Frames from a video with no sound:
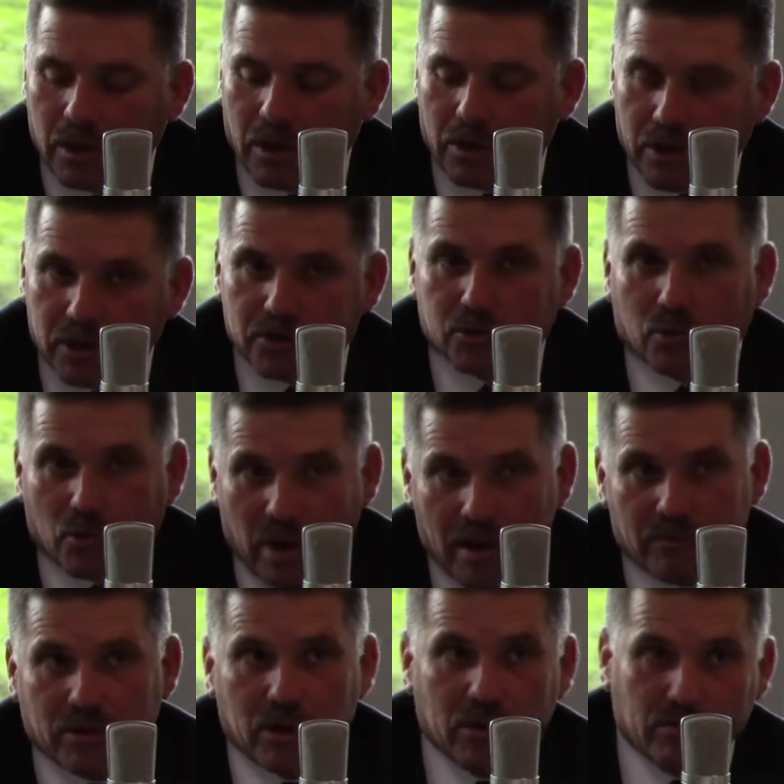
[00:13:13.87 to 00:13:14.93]
additional
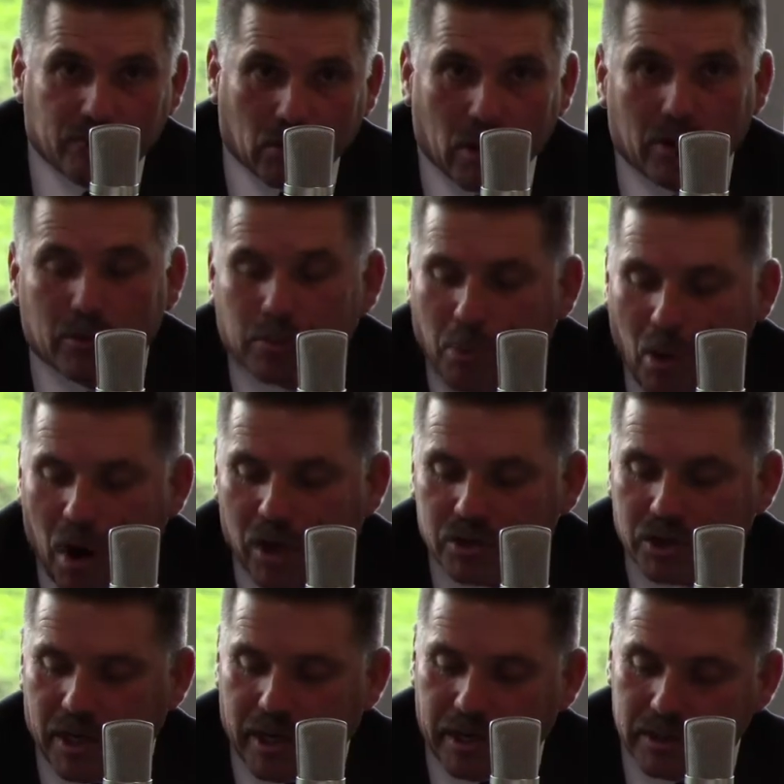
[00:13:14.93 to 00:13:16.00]
revenue for other
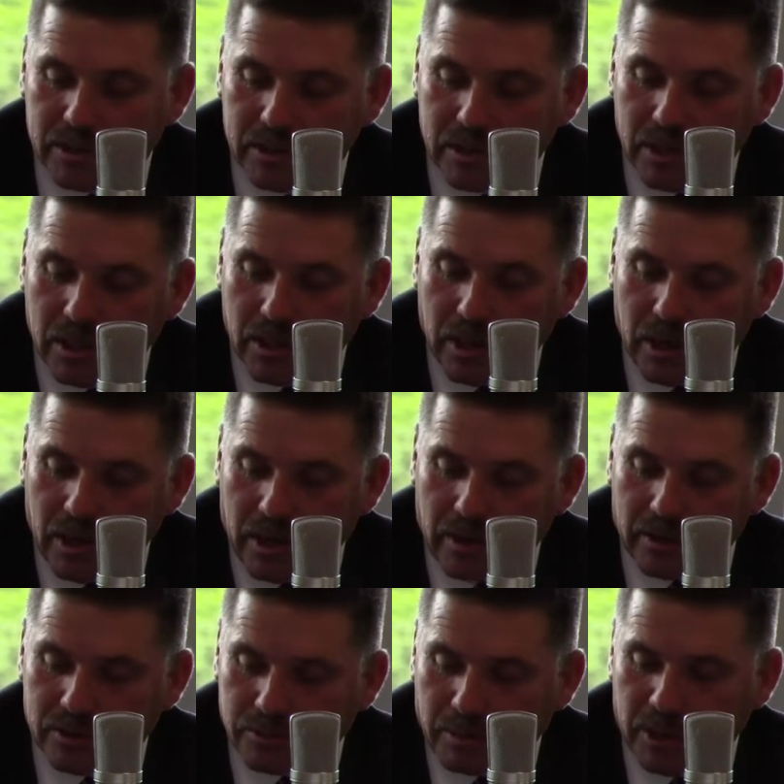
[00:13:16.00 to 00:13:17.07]
projects.
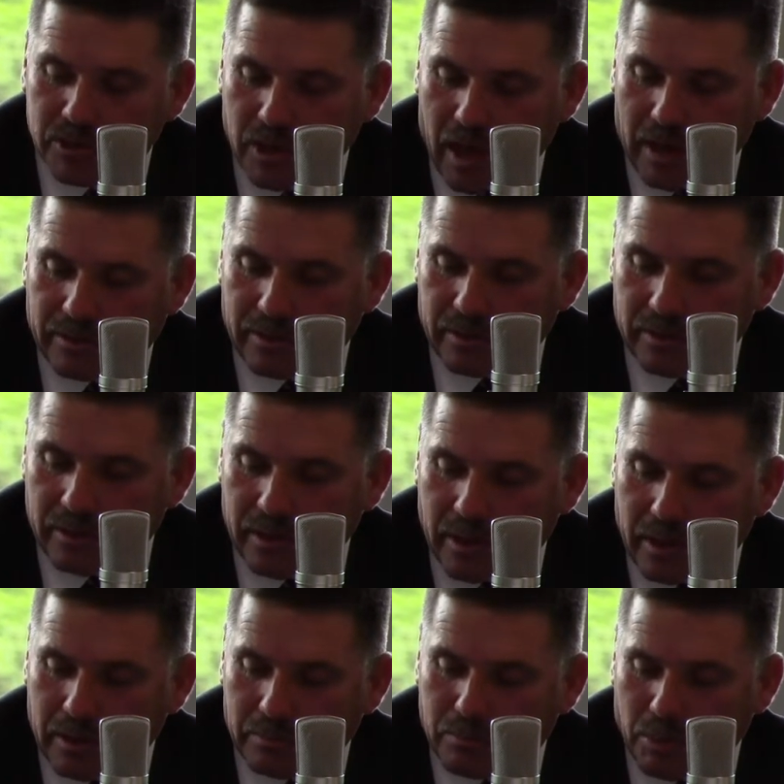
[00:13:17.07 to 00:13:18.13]
It's much like
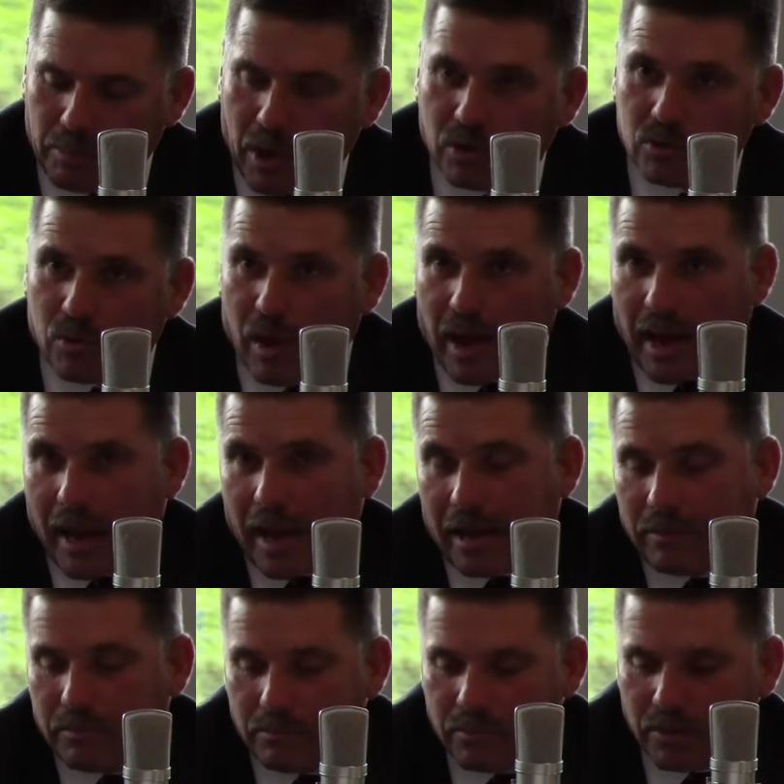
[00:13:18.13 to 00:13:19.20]
the proposal I
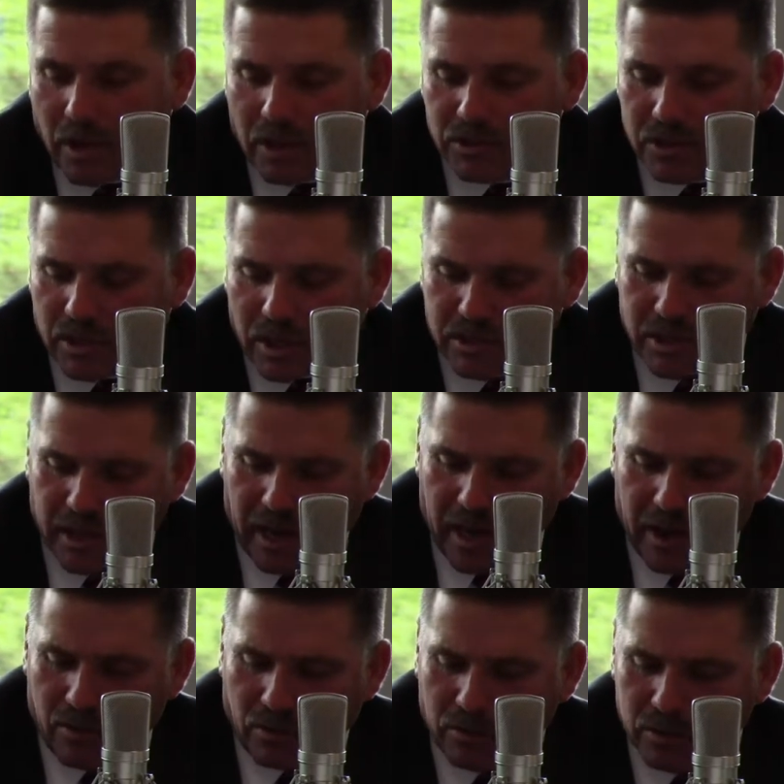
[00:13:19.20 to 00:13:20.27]
had, the legislation I
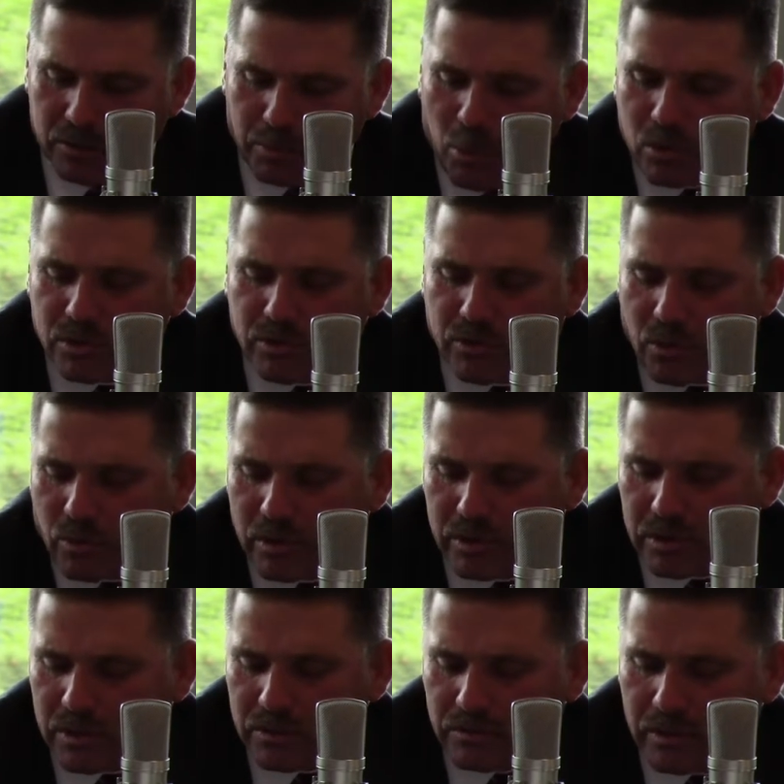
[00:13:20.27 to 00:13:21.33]
had on the sports
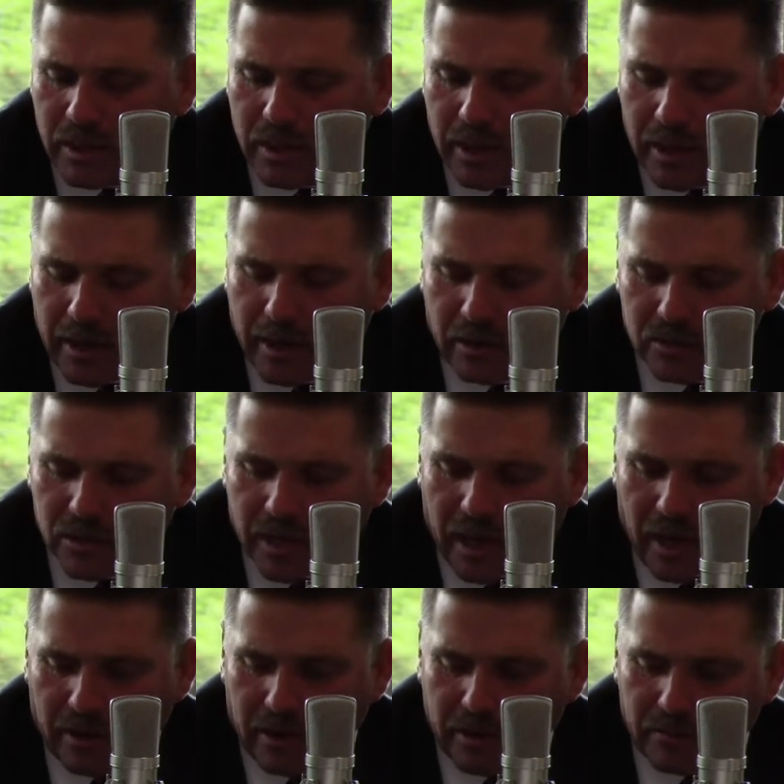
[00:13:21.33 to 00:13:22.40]
authorities in Harris
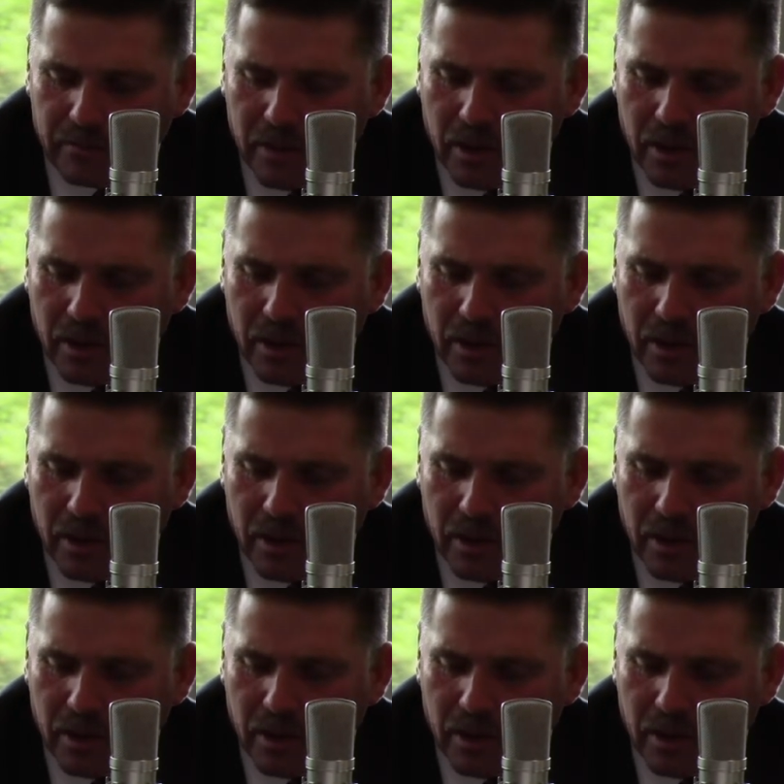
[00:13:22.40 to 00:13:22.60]
County.